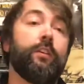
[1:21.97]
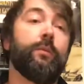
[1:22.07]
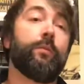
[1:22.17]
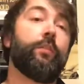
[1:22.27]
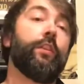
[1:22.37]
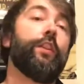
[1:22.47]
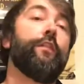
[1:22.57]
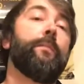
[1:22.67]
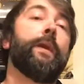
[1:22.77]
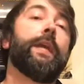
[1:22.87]
were on another
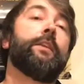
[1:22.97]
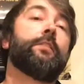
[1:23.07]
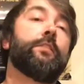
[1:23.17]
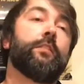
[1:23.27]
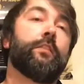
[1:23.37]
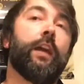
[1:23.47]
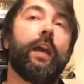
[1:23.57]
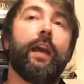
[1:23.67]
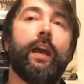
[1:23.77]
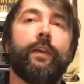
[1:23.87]
bass that I
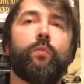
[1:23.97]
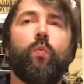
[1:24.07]
had